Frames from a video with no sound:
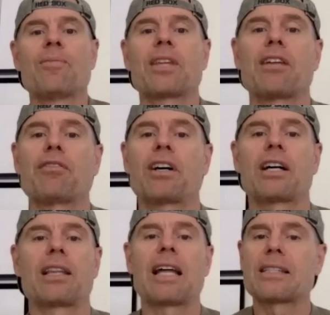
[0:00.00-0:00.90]
They've
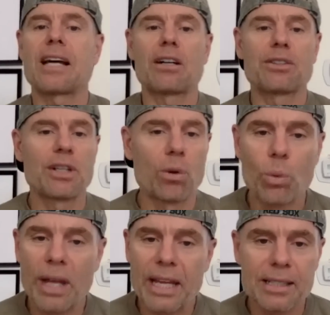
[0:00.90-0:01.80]
lent out their
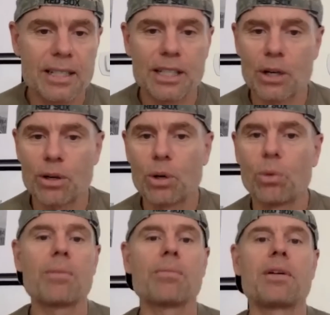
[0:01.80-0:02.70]
weights and their
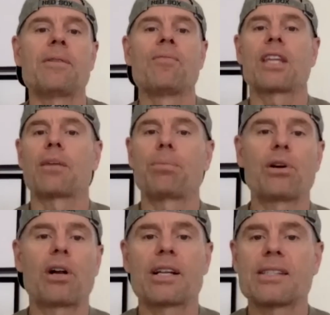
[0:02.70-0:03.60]
equipment. They put
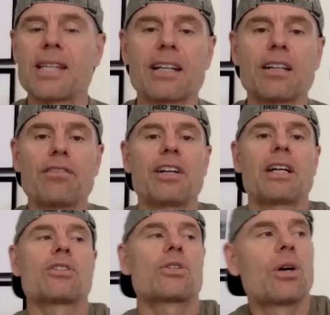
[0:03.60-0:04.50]
on a DEKA
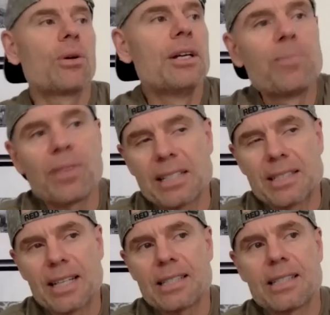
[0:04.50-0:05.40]
event. So it's
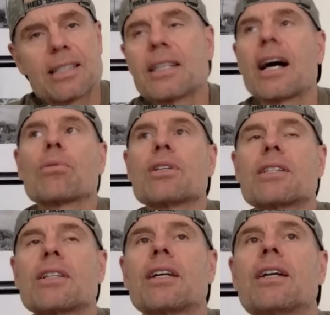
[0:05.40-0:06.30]
nice to see how
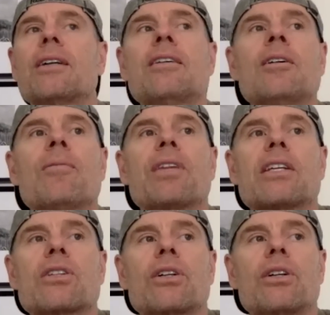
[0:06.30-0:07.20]
resilient
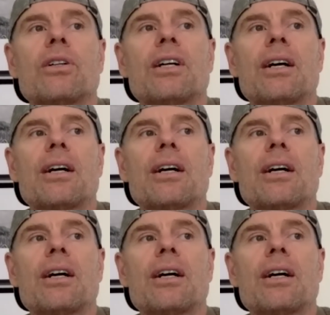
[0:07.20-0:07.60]
these little